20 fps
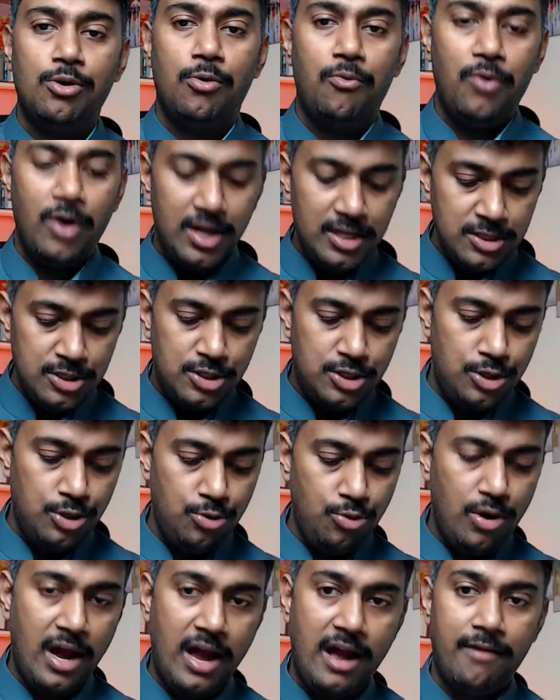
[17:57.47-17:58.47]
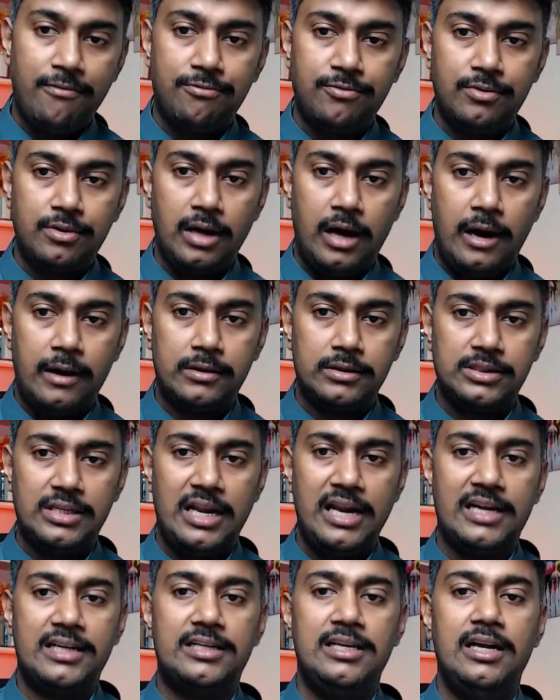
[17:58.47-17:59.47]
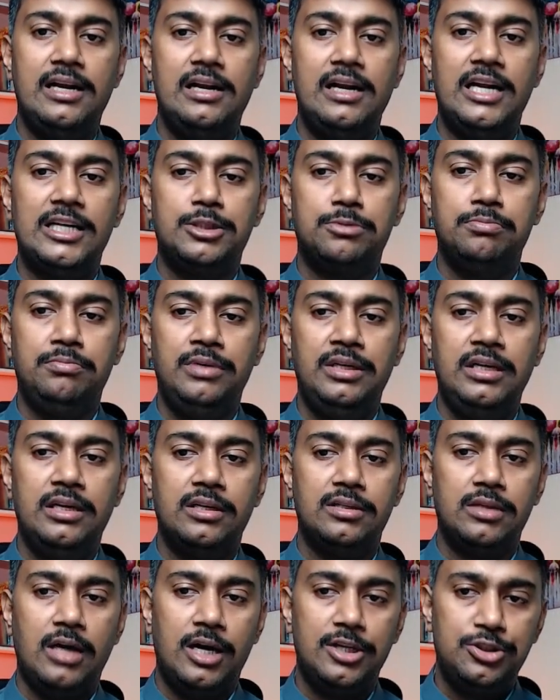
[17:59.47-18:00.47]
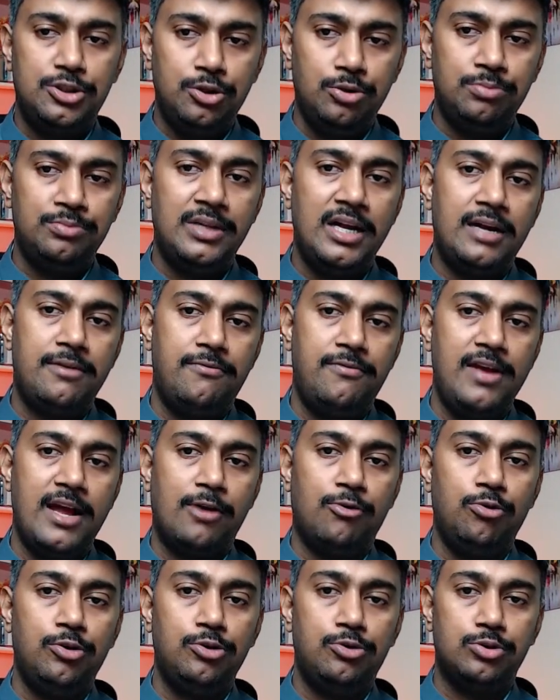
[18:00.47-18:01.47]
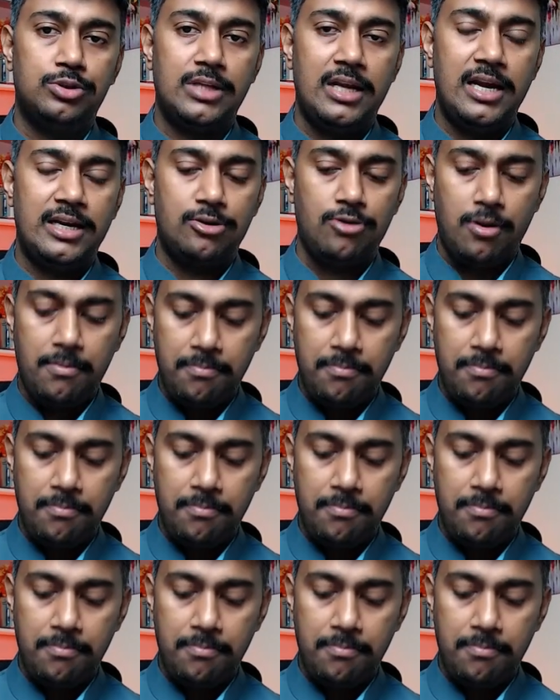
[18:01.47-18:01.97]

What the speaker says: once you have selected, let me assume that we are going to select on